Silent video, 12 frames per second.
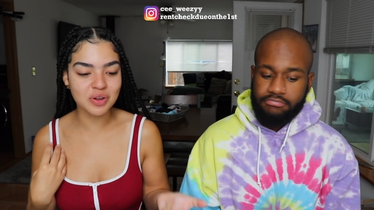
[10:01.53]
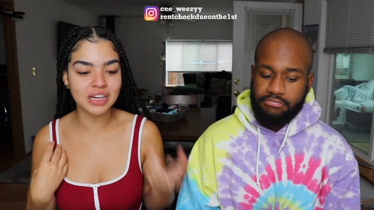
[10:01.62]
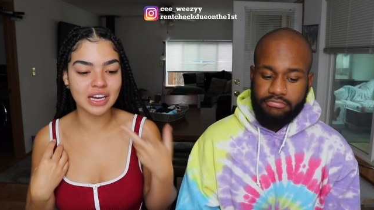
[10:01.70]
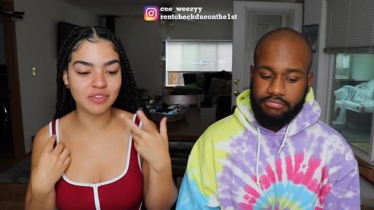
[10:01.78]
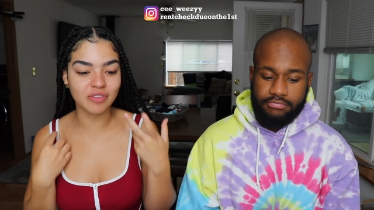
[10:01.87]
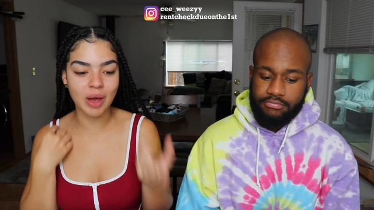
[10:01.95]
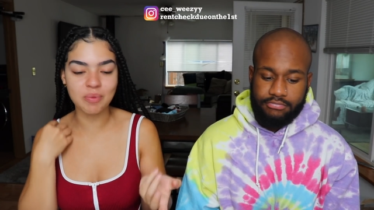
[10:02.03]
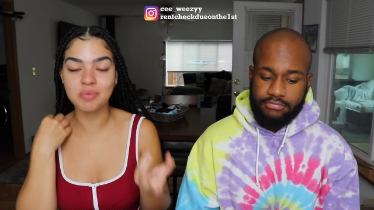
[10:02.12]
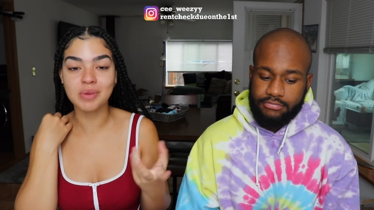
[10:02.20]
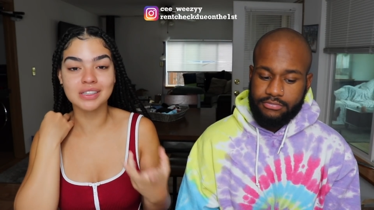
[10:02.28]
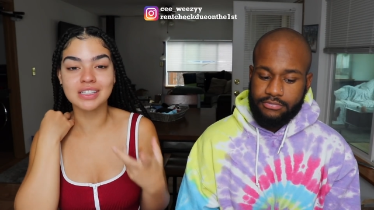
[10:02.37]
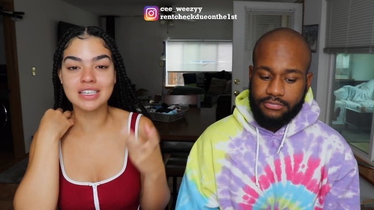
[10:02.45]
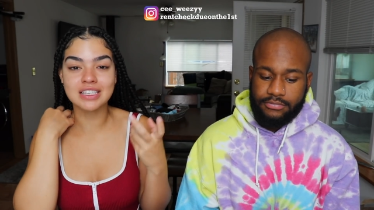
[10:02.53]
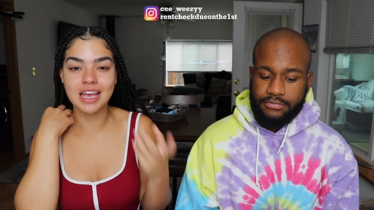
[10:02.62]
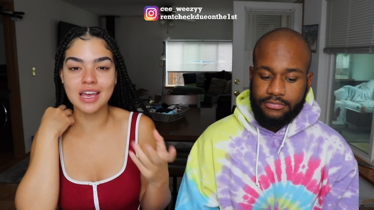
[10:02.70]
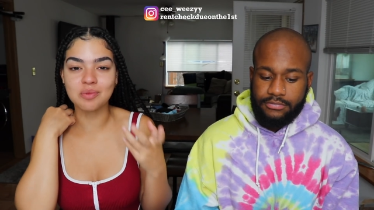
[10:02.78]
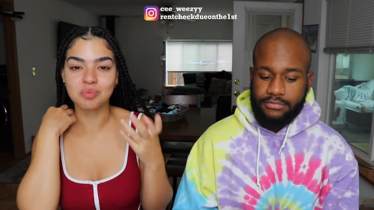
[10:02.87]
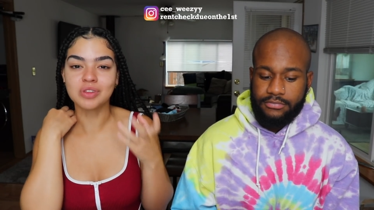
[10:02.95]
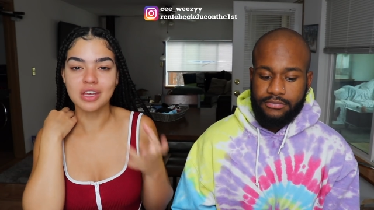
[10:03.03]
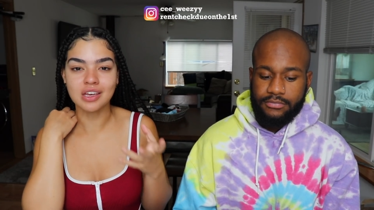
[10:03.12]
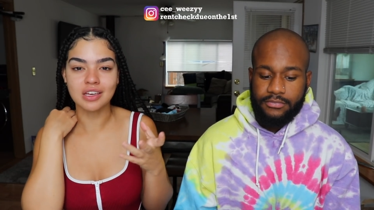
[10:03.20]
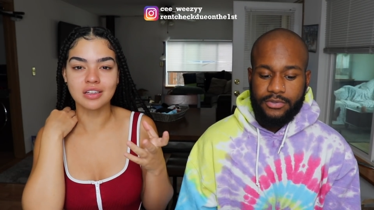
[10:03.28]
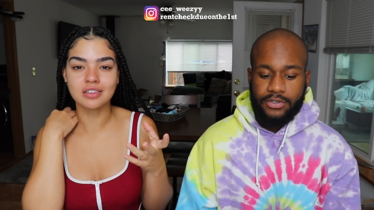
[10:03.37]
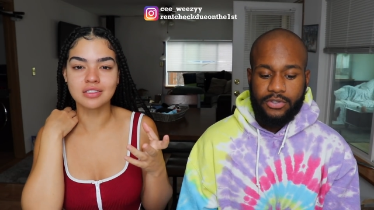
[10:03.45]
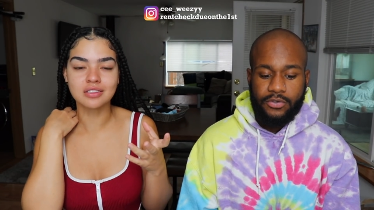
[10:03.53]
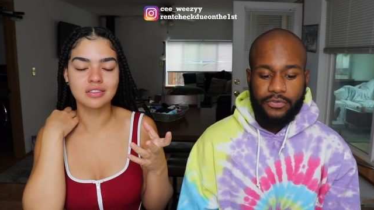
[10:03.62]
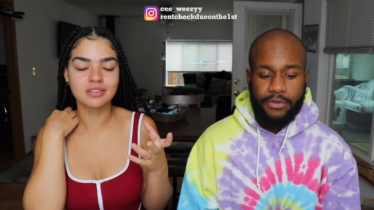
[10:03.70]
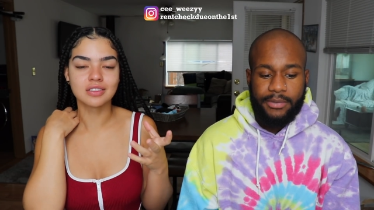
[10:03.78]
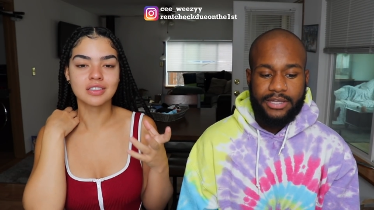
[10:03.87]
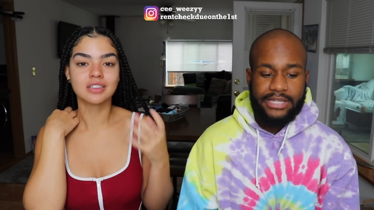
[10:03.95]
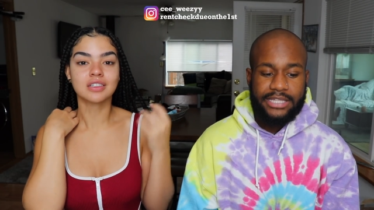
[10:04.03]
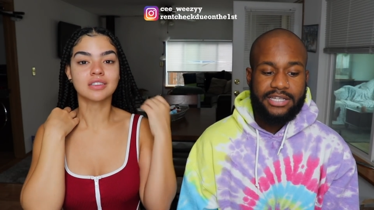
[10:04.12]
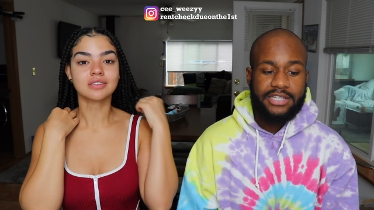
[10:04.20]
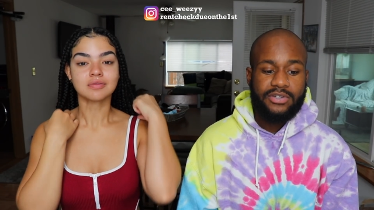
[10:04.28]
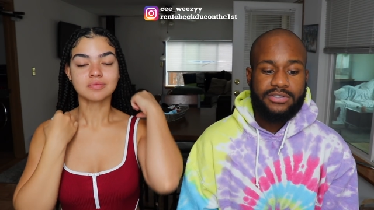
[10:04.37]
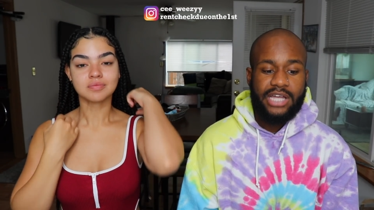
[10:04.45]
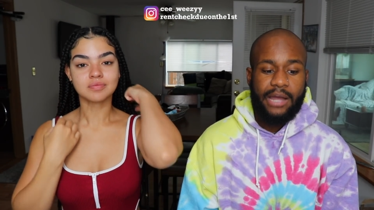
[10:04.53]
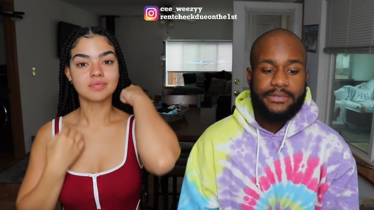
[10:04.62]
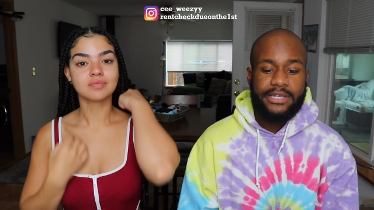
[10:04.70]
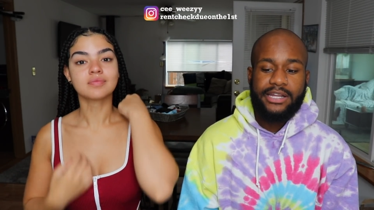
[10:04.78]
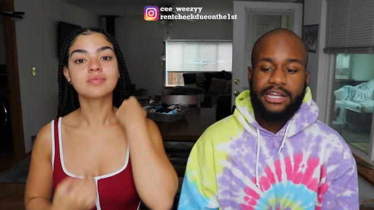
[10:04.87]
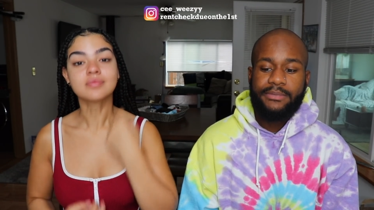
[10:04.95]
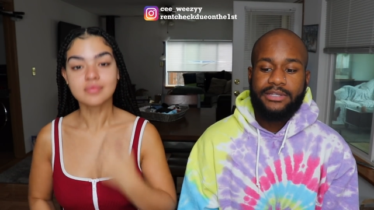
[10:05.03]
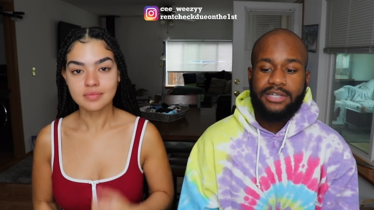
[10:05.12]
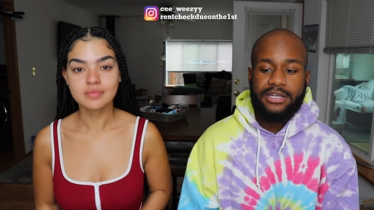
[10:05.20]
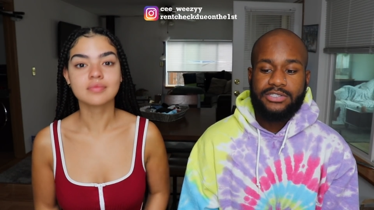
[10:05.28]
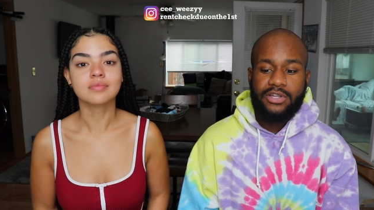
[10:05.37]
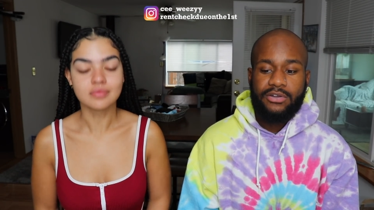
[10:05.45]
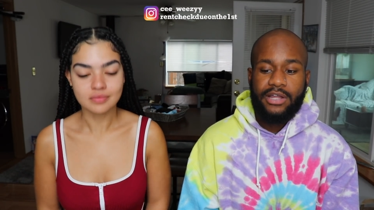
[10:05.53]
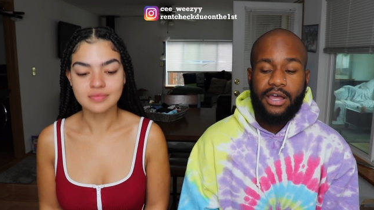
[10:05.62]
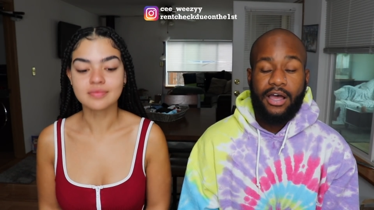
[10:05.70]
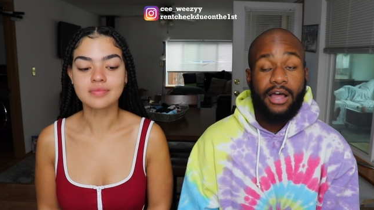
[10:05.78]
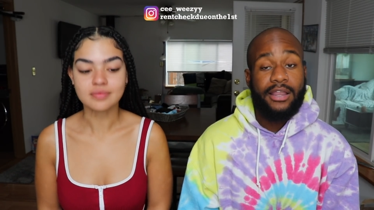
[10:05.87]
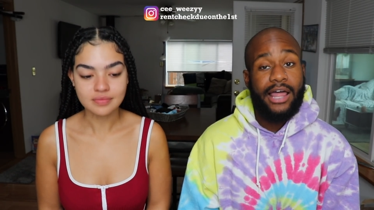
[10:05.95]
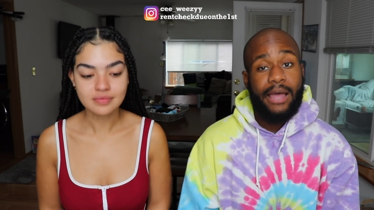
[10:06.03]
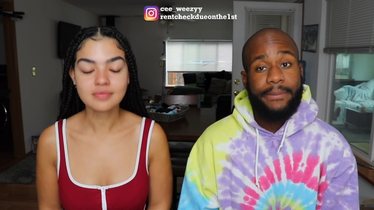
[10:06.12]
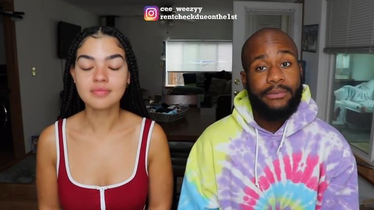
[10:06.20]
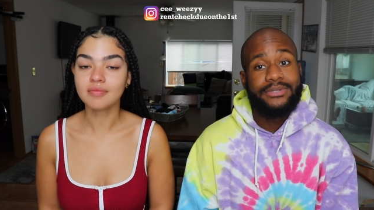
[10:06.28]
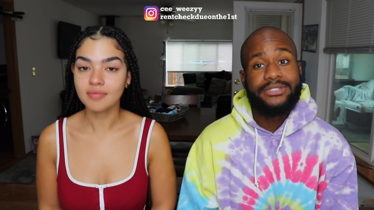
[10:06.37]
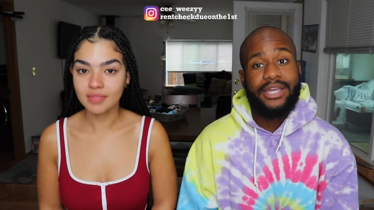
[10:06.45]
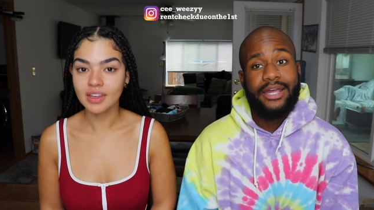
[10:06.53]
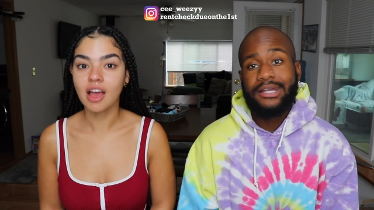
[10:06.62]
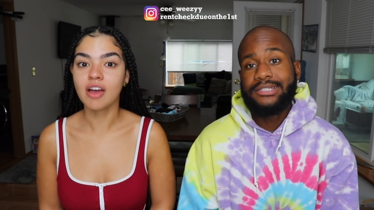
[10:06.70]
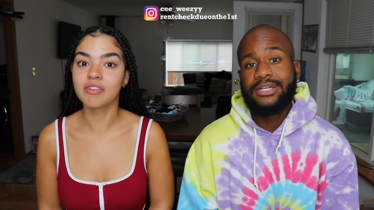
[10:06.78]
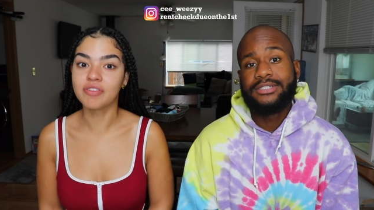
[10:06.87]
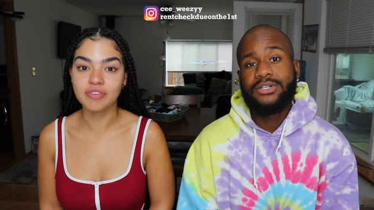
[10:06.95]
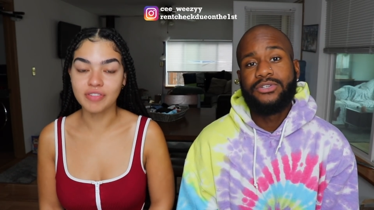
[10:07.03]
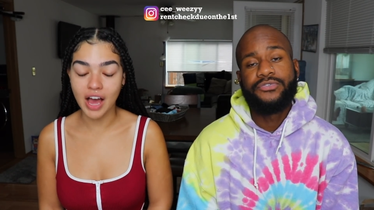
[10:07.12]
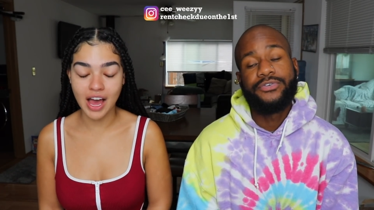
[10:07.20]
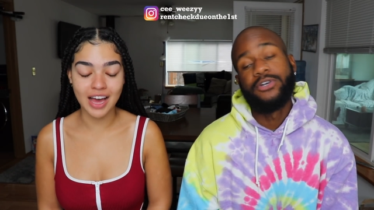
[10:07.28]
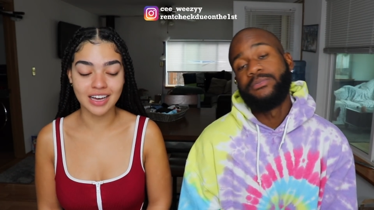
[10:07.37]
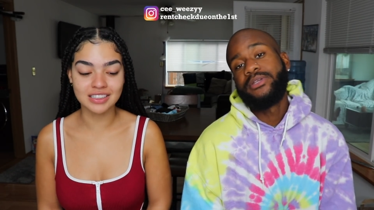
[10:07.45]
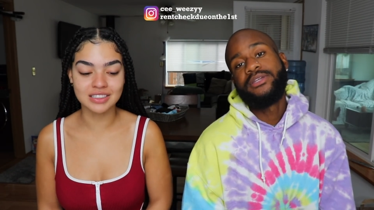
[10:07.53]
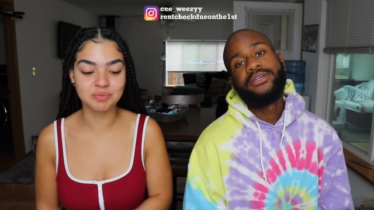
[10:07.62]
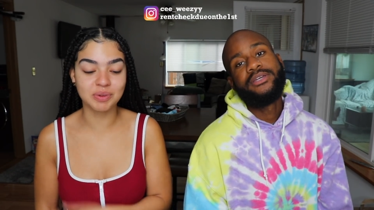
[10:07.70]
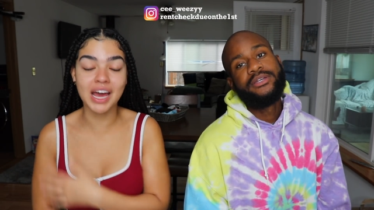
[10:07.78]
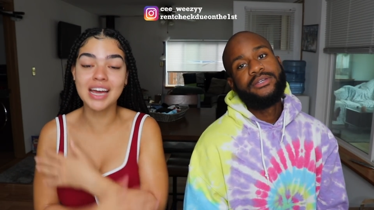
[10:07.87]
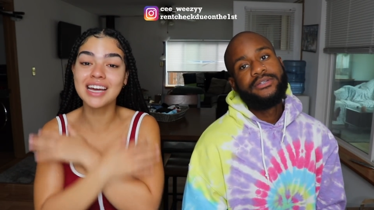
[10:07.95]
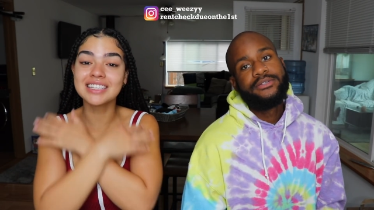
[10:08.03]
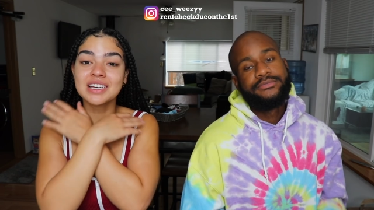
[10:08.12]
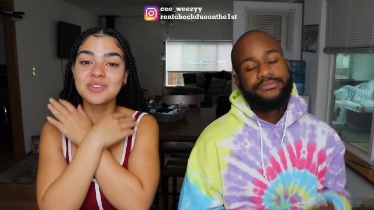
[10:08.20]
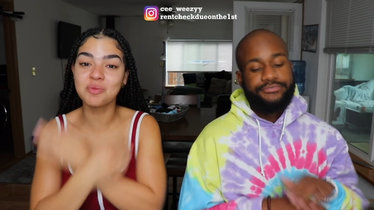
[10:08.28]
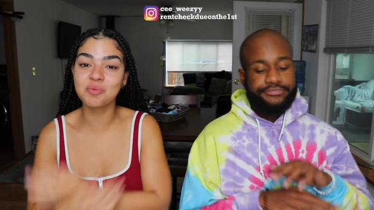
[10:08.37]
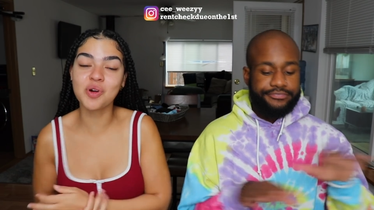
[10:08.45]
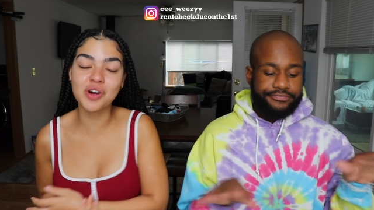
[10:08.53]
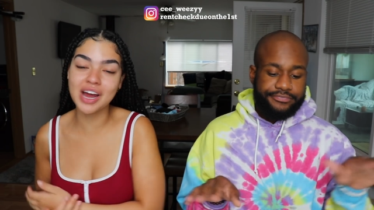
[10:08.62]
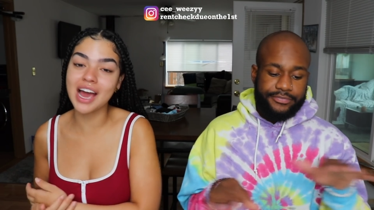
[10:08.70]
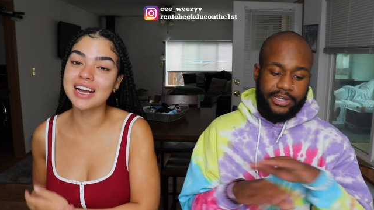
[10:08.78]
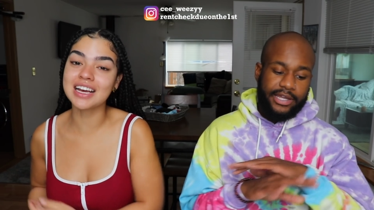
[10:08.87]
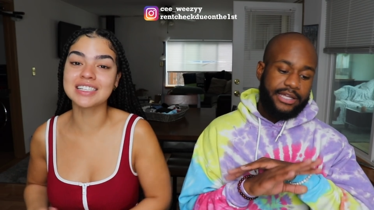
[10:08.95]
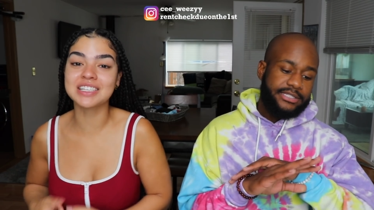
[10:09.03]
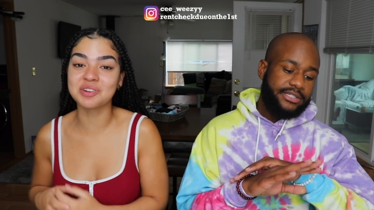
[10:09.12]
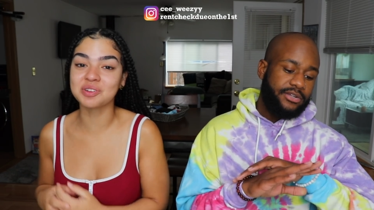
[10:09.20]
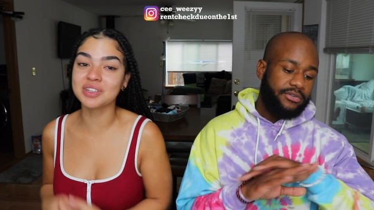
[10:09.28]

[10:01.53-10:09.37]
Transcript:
Speaker 1: like rapping about the same things.
Speaker 2: You feel me? Because they touch on topics that need to be touched on that a lot of people are scared to touch on. Facts.
Speaker 1: But I ain't gotta say no more. I ain't gotta say no